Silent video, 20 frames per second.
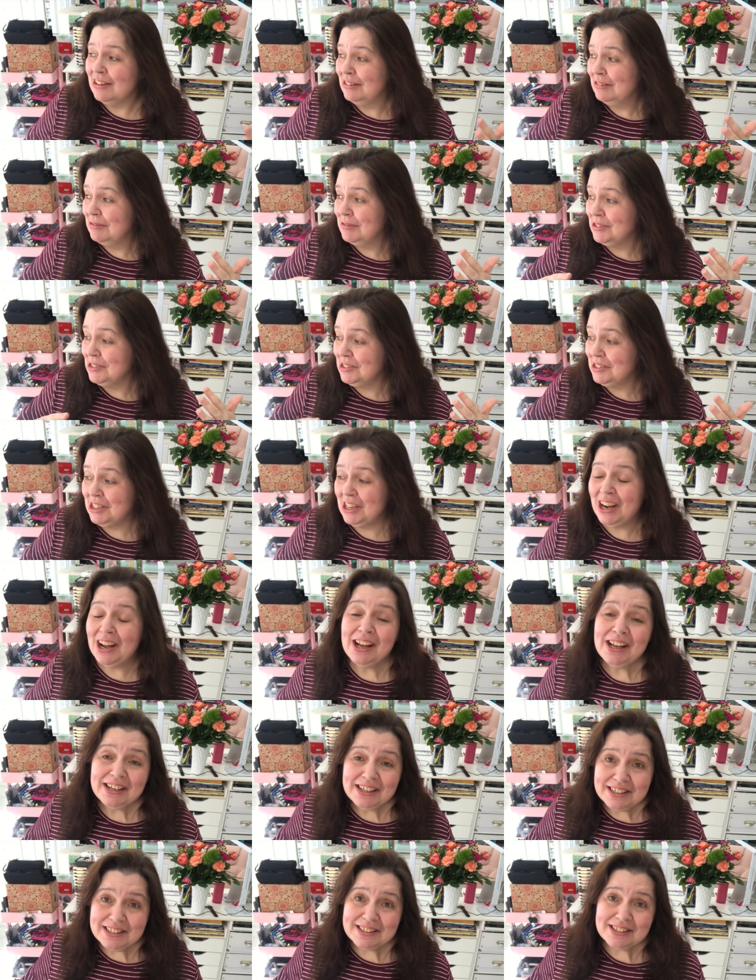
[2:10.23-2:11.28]
There was a
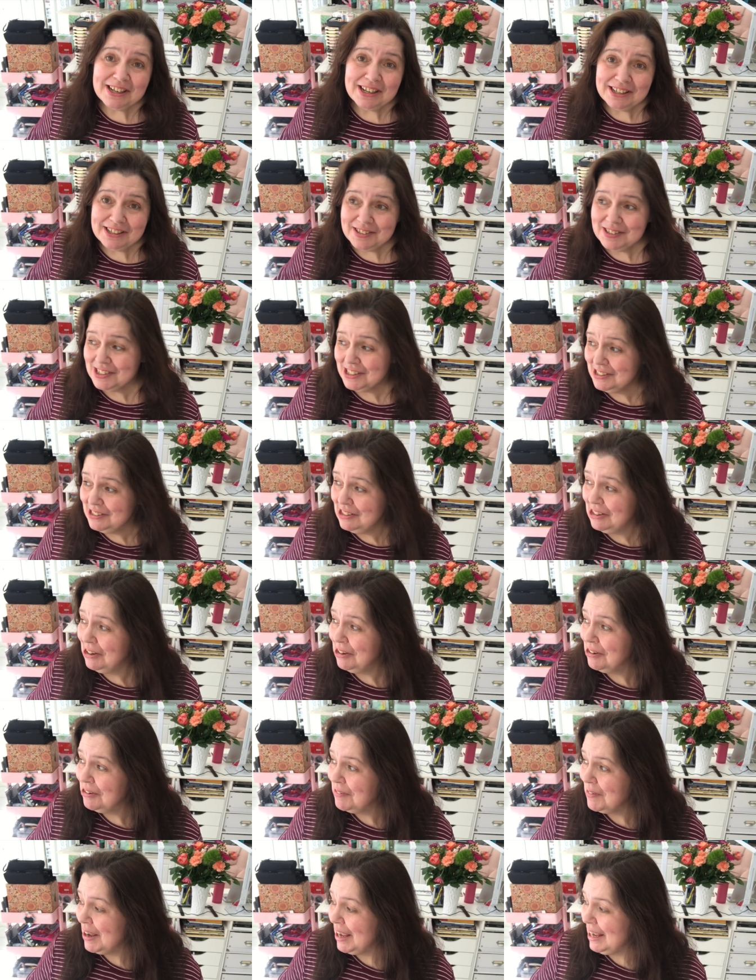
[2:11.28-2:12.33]
ton of
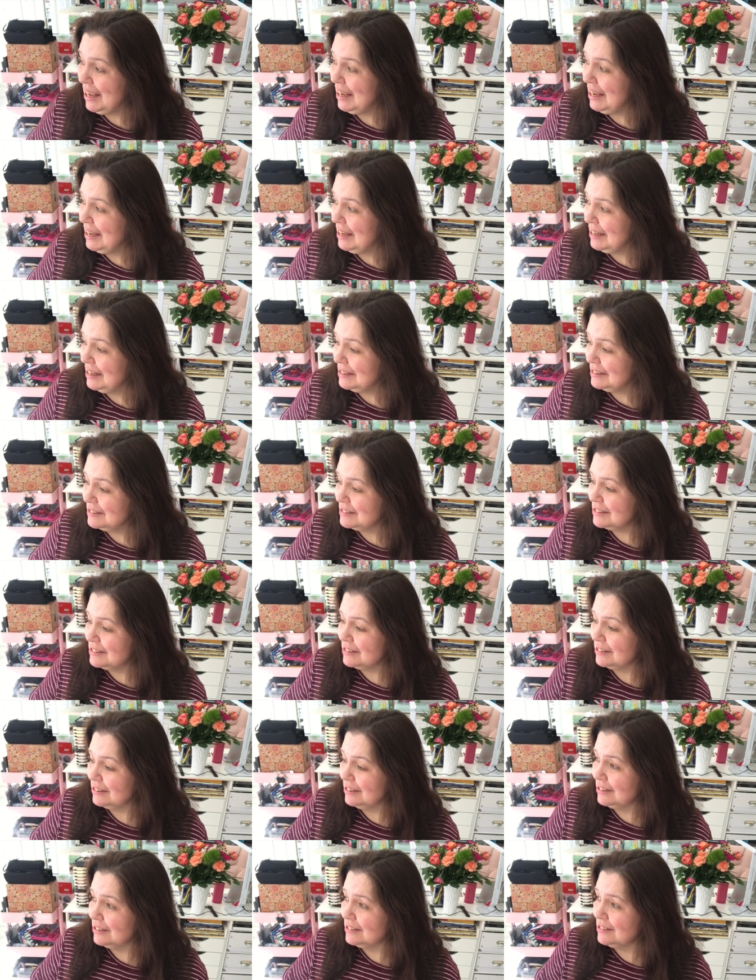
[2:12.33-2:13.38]
snow, and
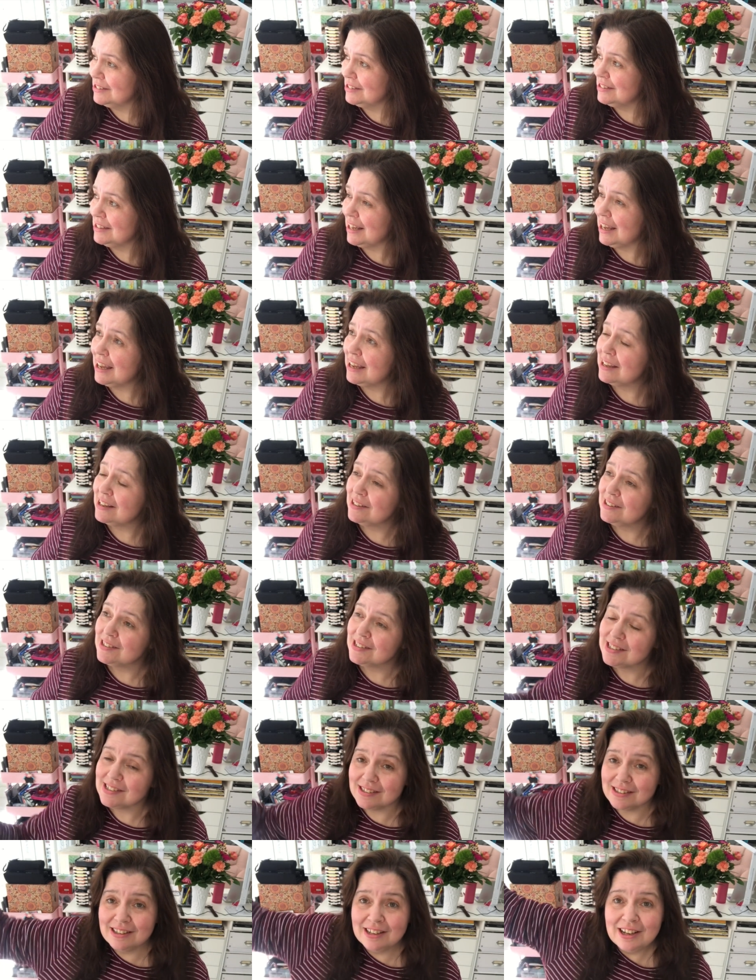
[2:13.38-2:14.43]
today
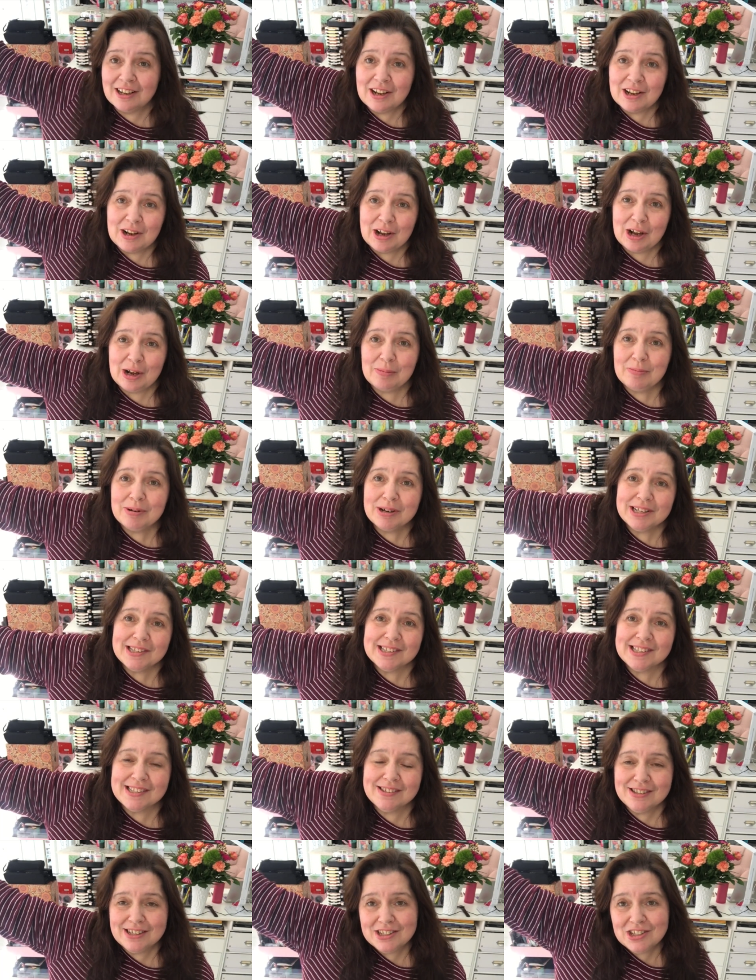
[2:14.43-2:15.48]
is a
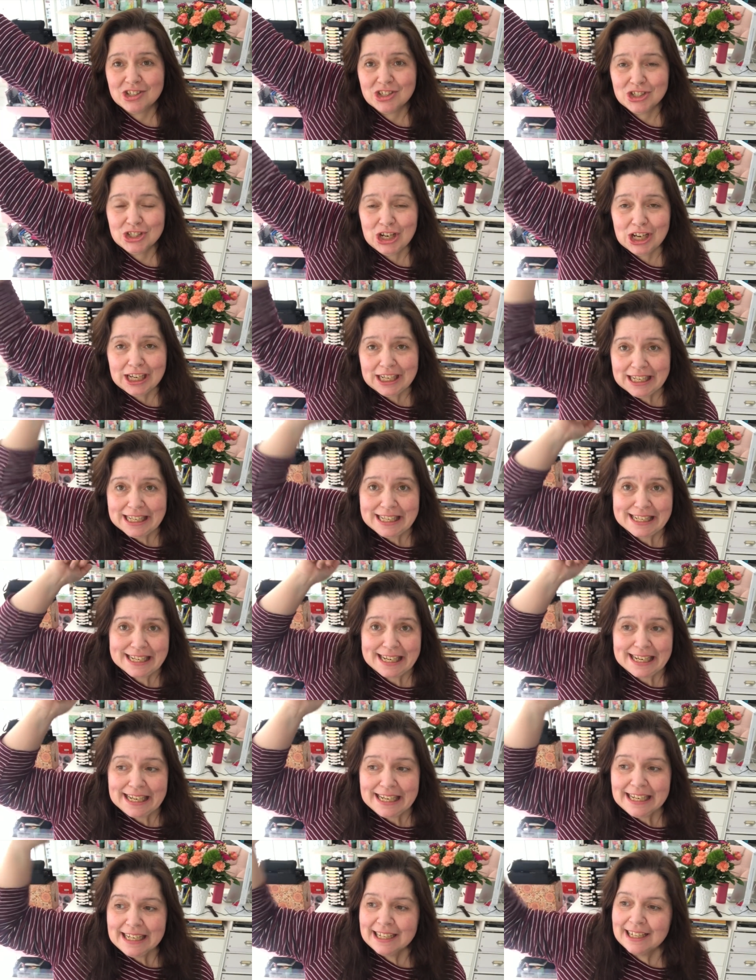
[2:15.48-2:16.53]
bright sunshiny
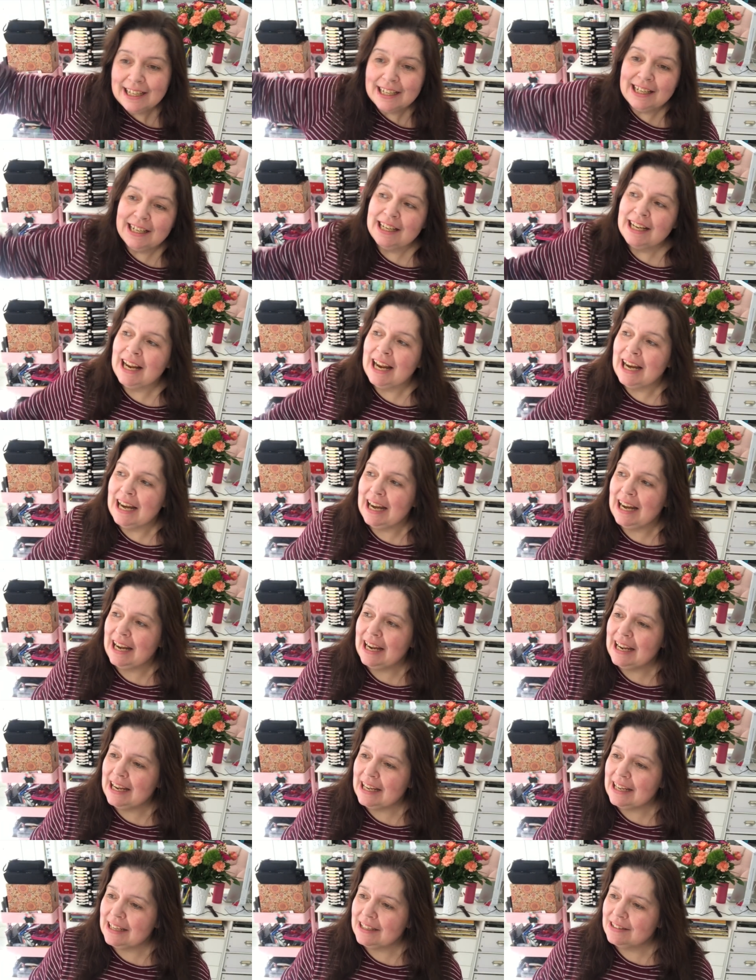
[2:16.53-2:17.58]
day,
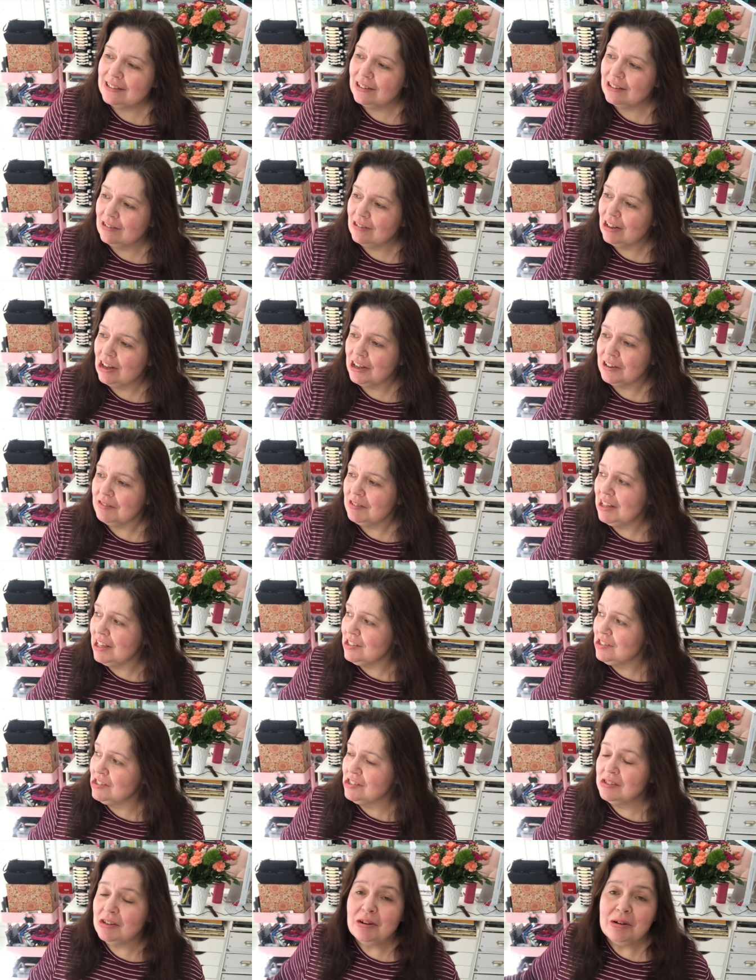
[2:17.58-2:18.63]
and a lot of
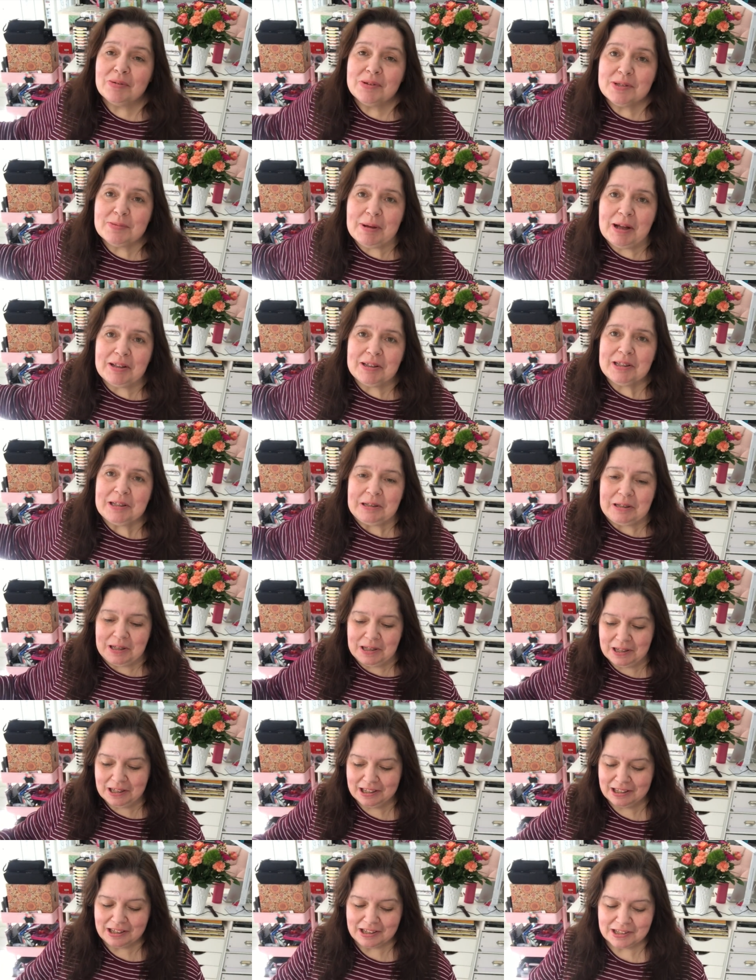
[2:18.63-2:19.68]
that snow is melting.
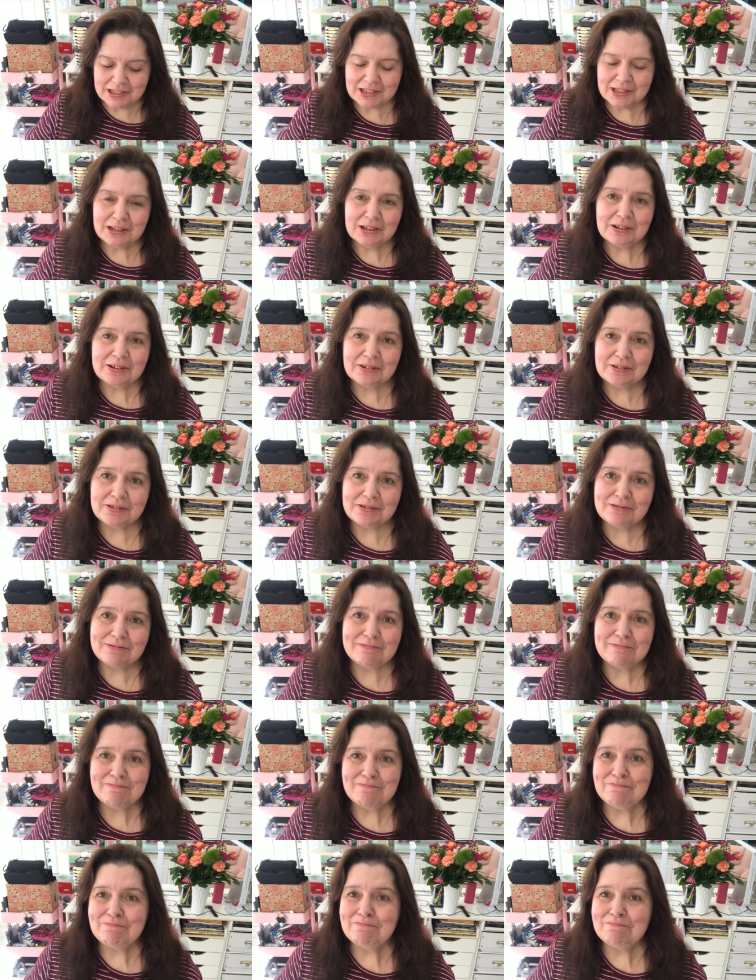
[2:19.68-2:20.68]
So